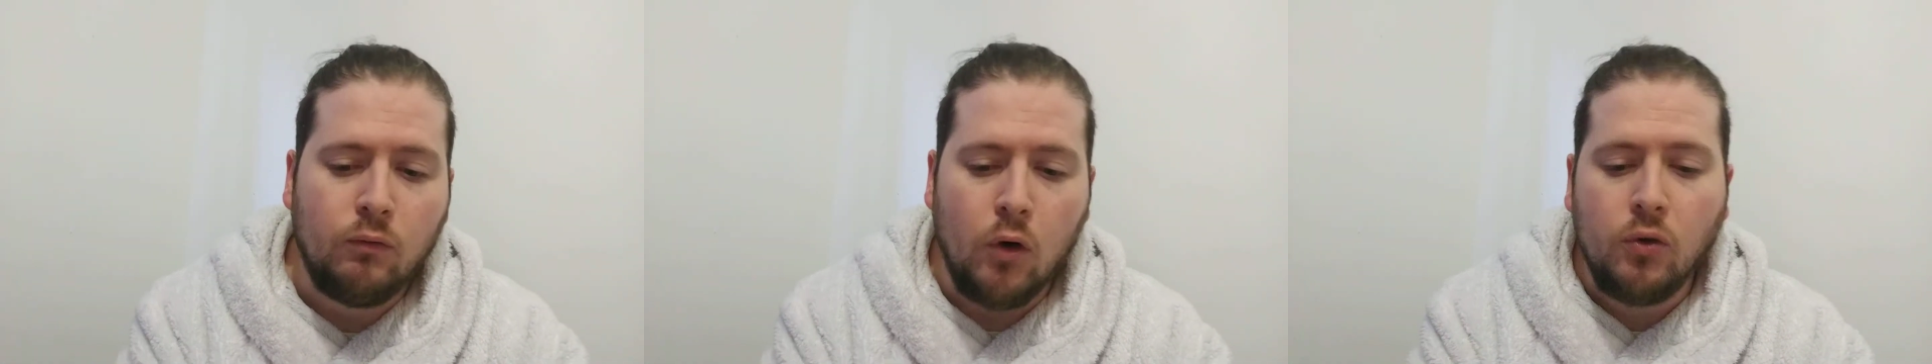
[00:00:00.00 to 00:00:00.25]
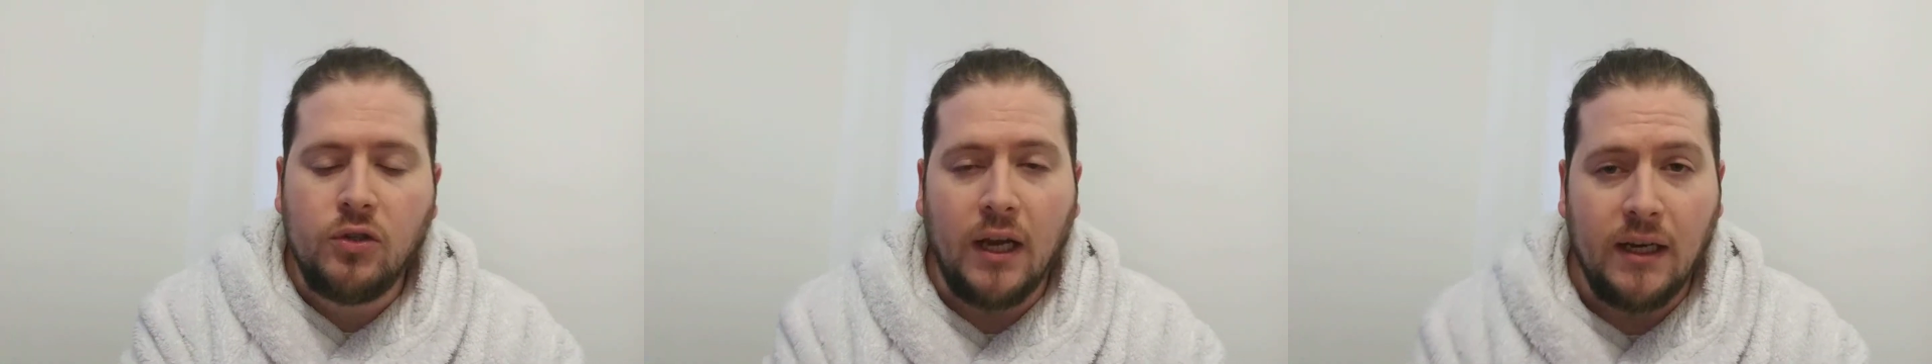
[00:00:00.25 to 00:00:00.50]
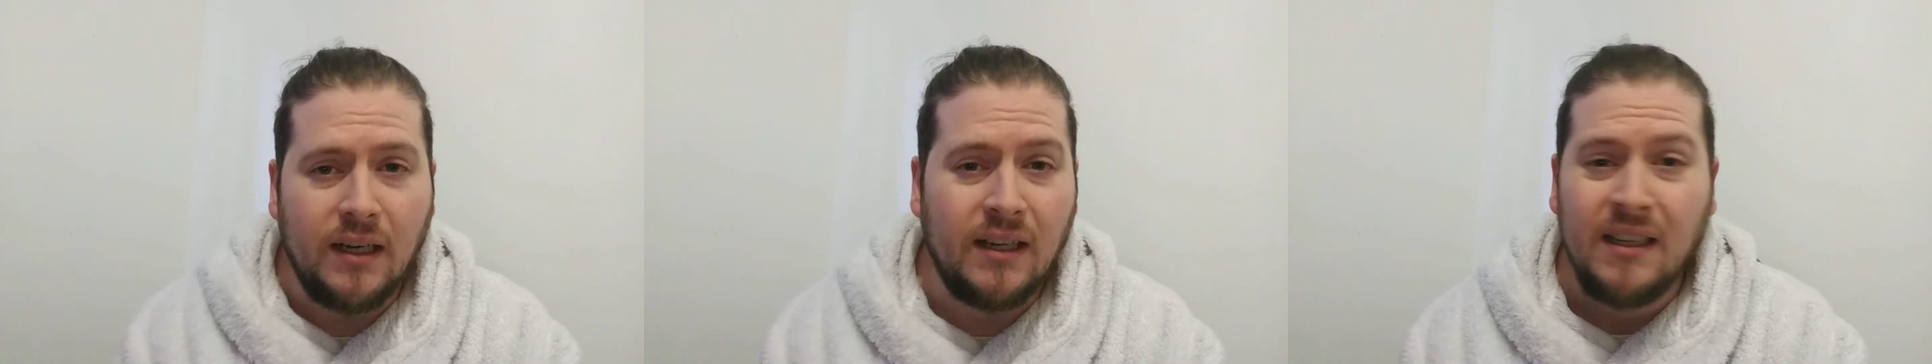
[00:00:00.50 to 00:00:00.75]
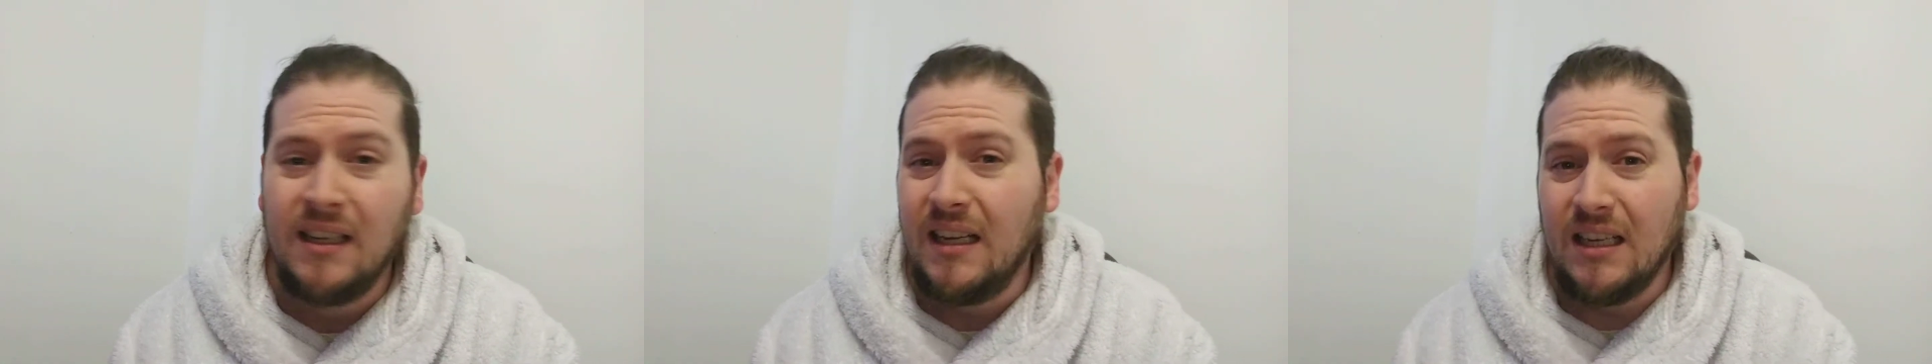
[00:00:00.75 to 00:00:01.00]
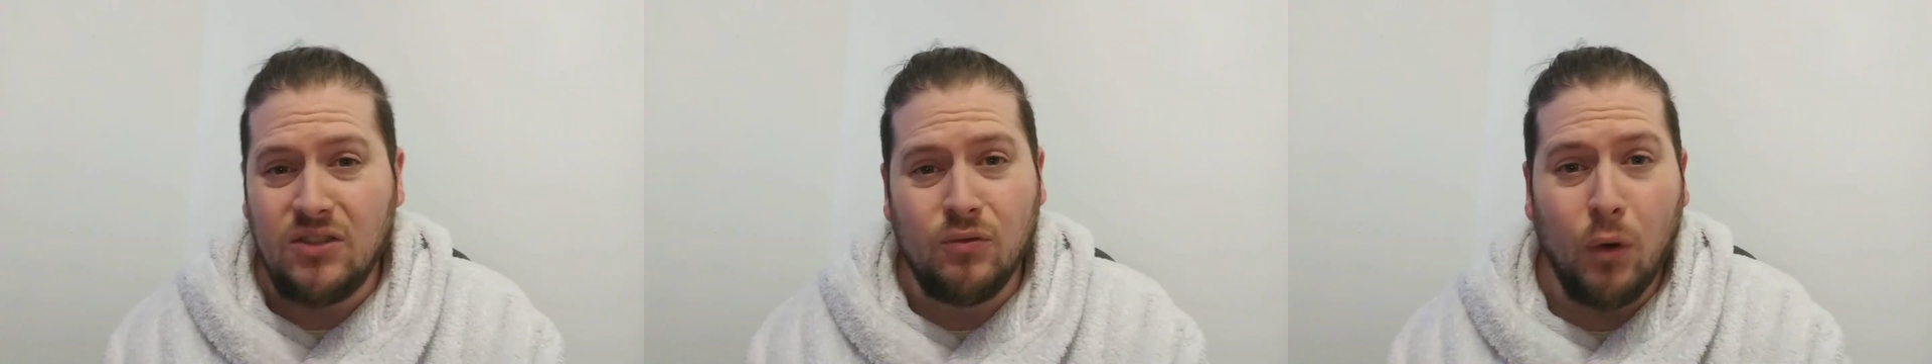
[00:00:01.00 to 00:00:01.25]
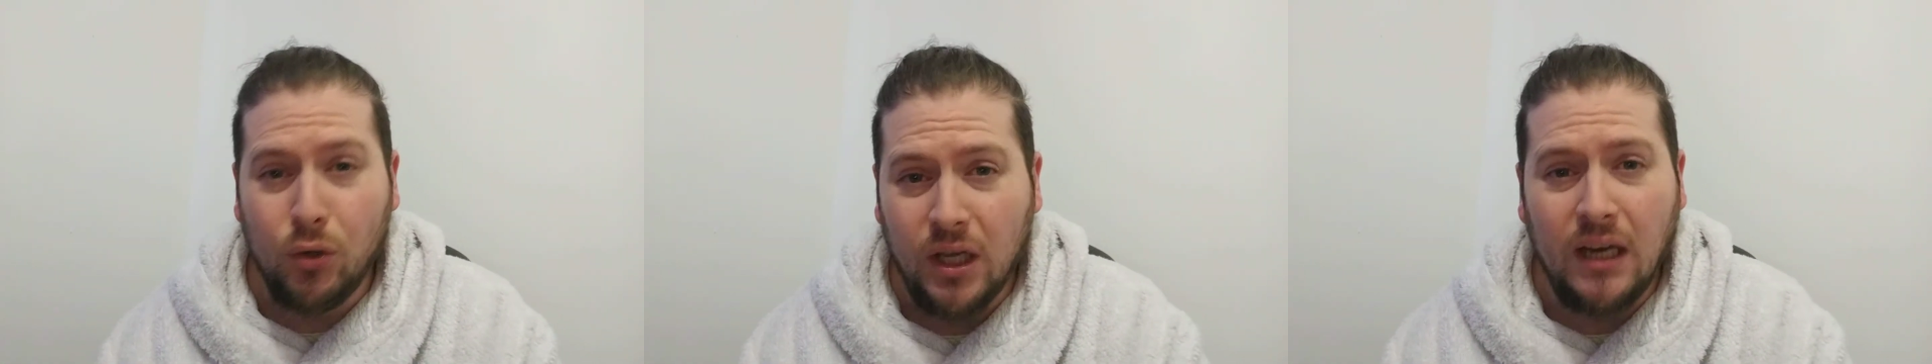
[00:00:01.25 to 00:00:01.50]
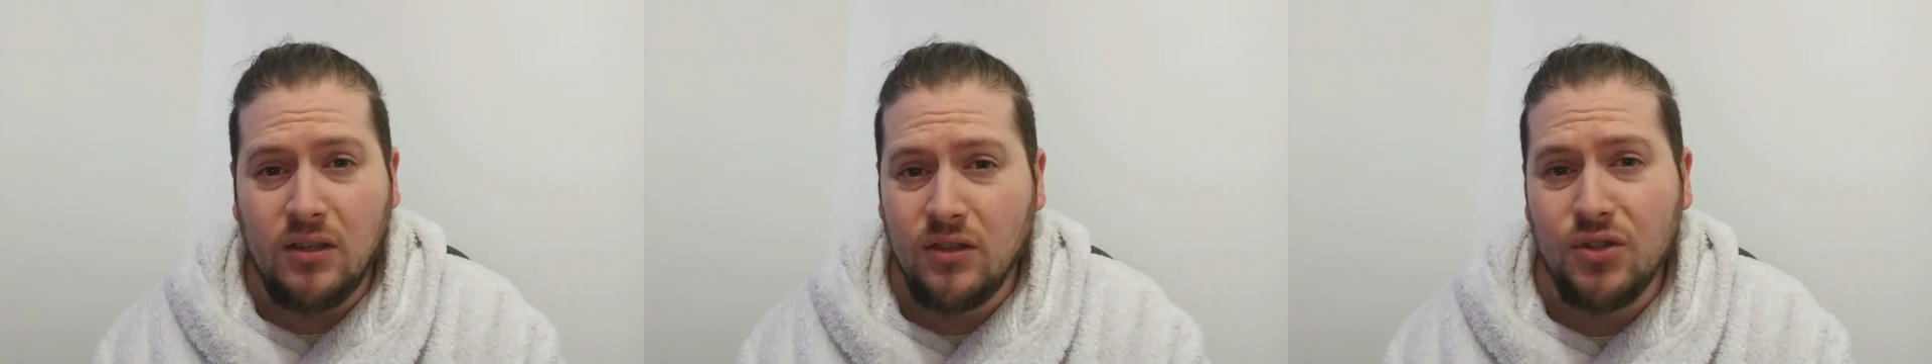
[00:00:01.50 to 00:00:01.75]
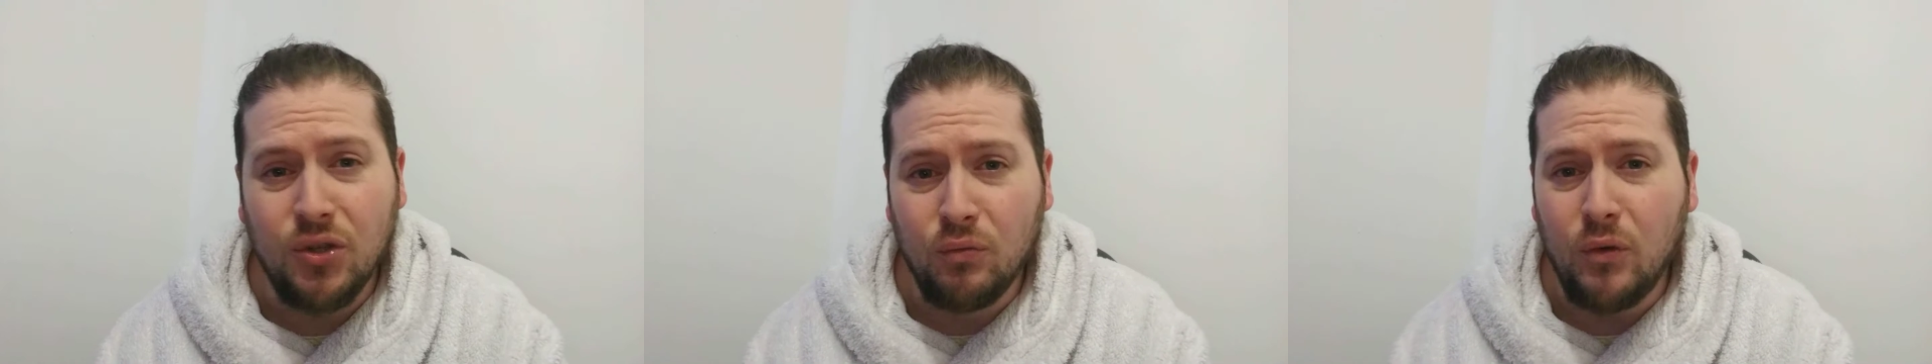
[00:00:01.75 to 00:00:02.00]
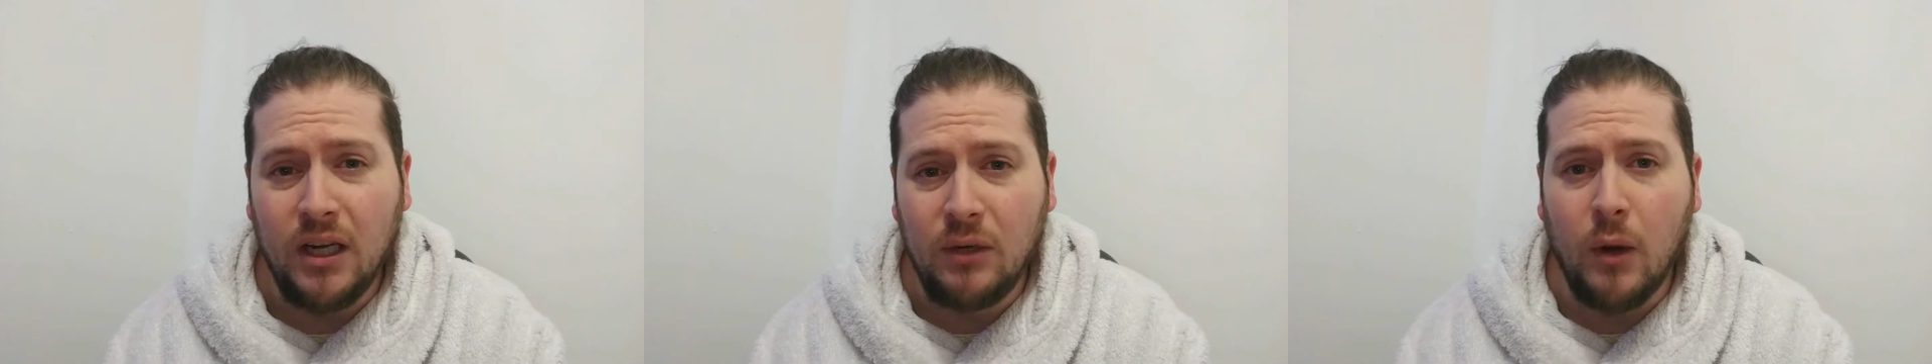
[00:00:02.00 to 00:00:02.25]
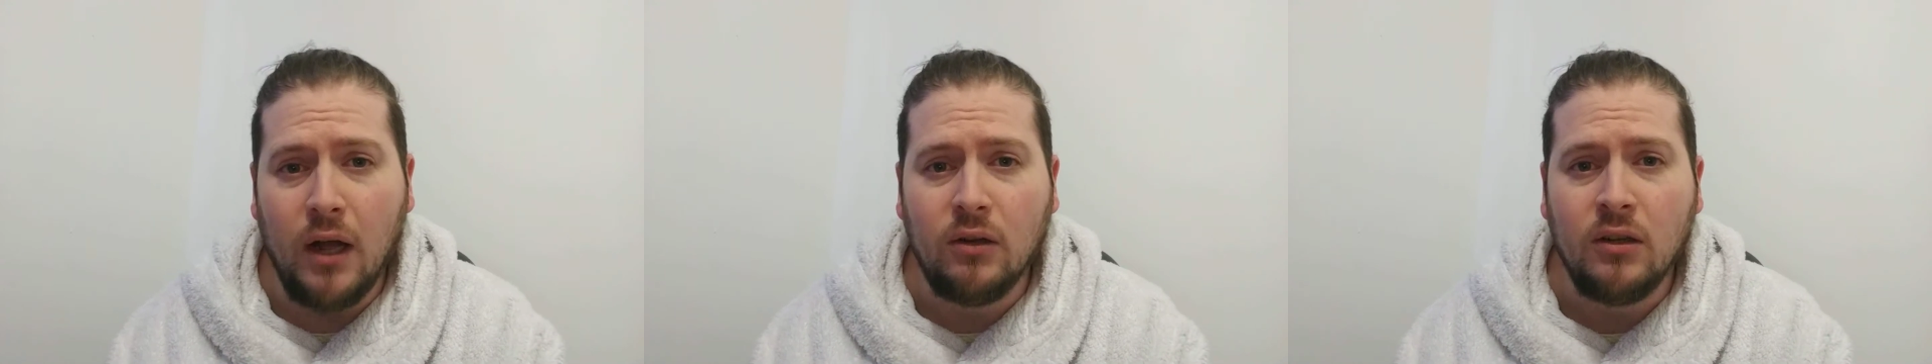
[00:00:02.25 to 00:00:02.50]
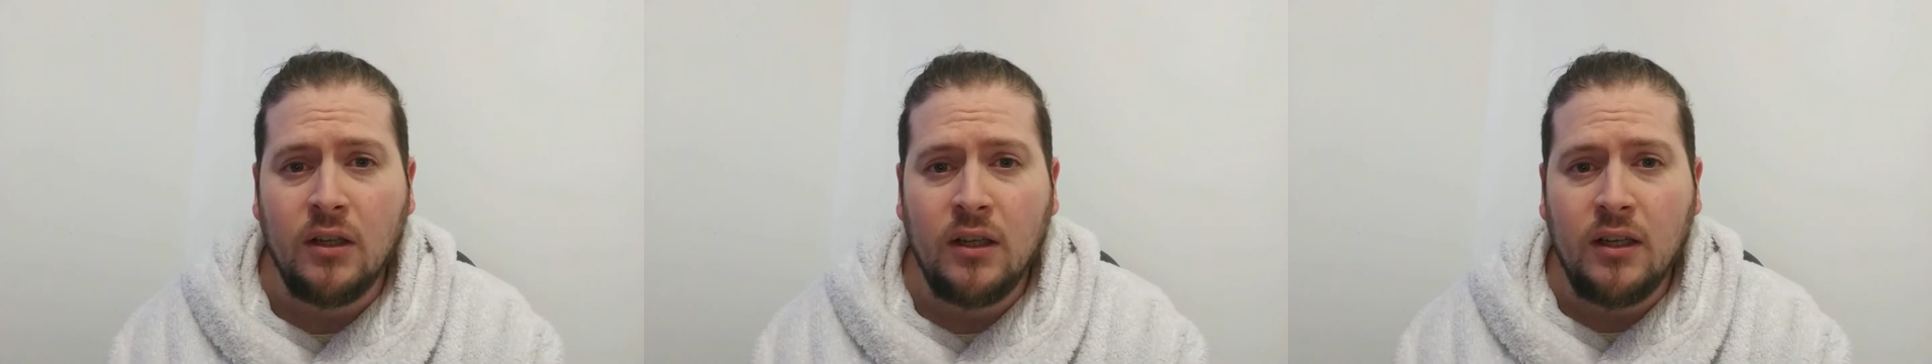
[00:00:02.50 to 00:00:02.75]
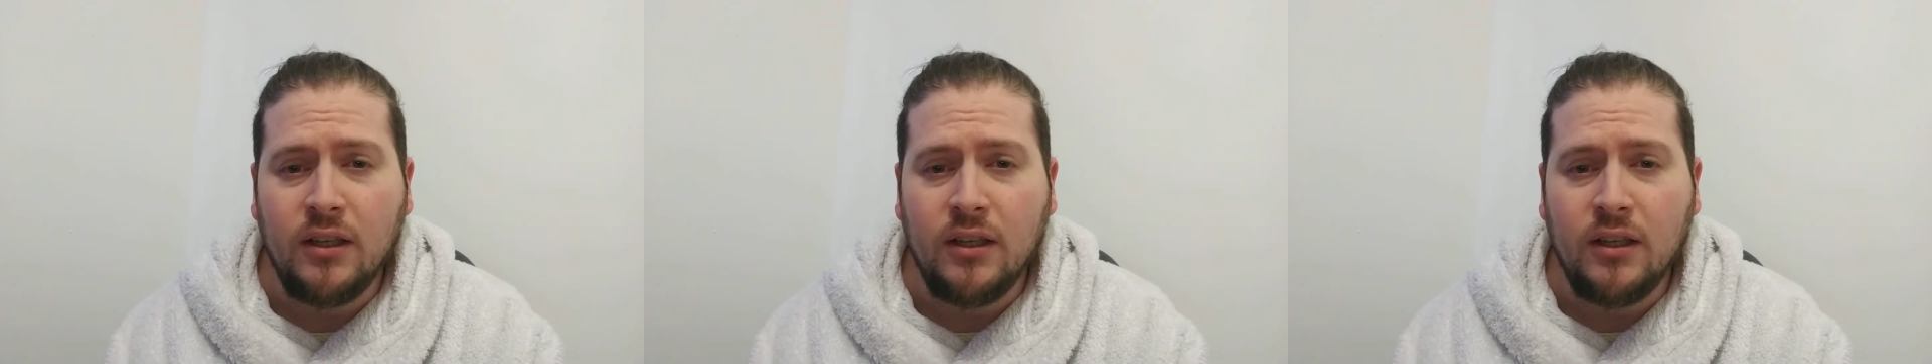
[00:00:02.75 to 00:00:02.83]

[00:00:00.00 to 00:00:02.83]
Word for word: Rotate it. His rotation's done really well.